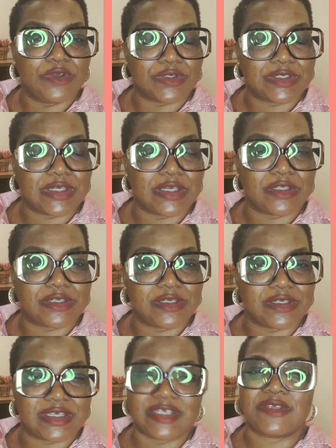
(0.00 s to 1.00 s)

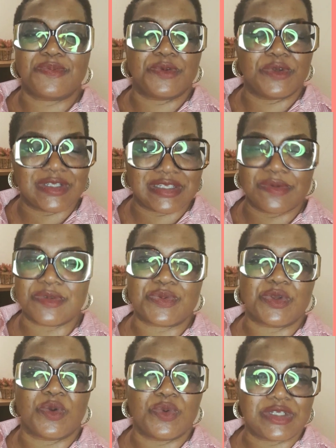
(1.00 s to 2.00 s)
teaspoon or
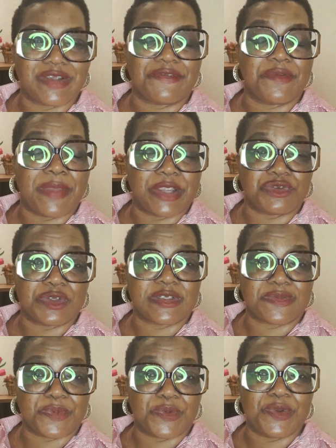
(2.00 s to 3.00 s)
tablespoon or whichever measuring
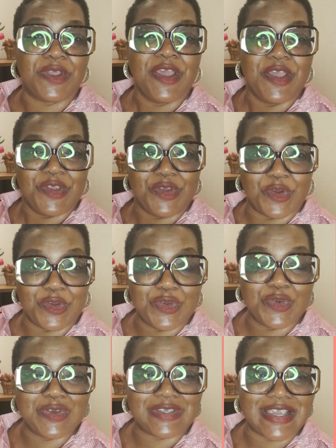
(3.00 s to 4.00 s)
spoon you're
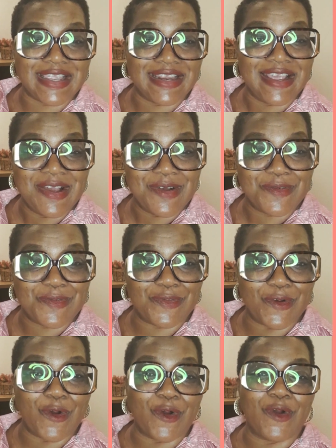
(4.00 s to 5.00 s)
using
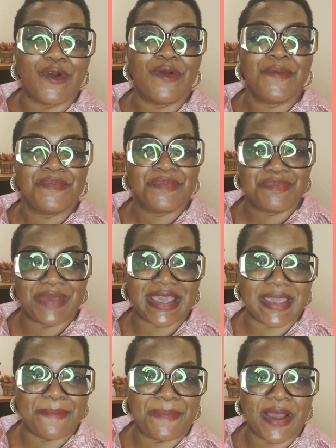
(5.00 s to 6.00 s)
for
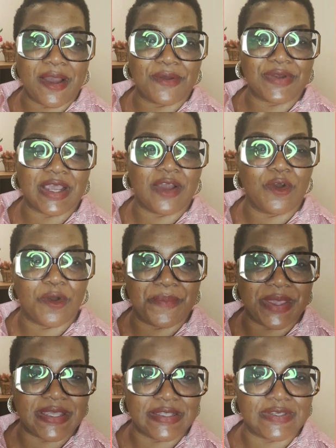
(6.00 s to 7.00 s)
baking powder or
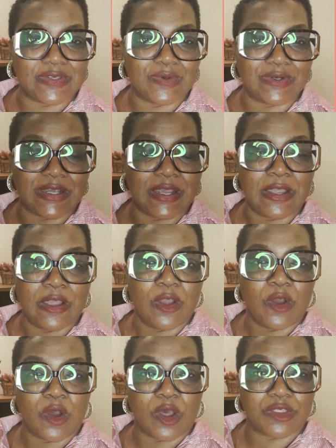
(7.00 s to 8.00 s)
baking soda.
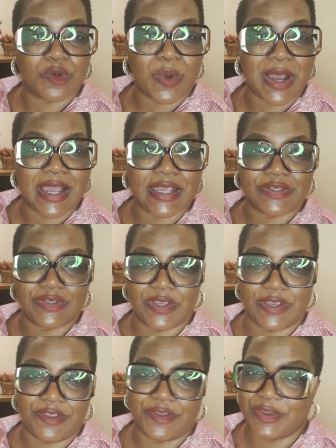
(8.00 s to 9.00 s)
Otherwise,
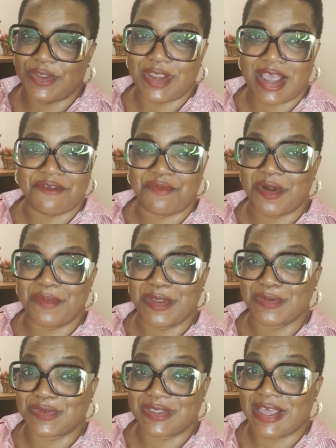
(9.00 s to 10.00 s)
you're gonna have
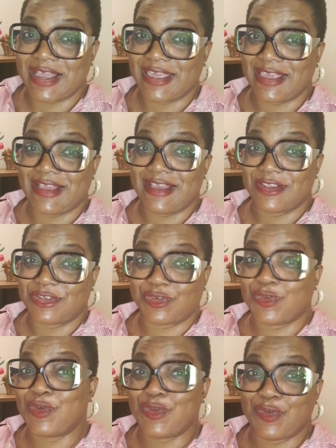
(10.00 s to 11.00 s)
problems with that cake. I
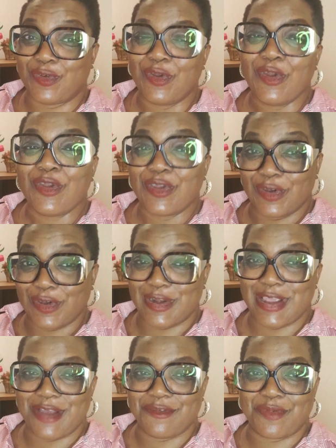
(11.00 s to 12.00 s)
assure you, you're
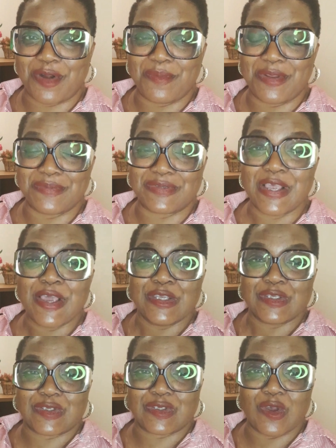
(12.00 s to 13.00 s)
gonna have problems.
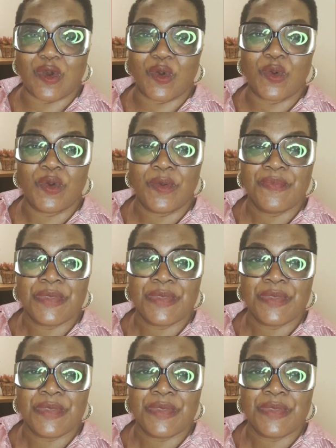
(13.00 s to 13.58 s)
So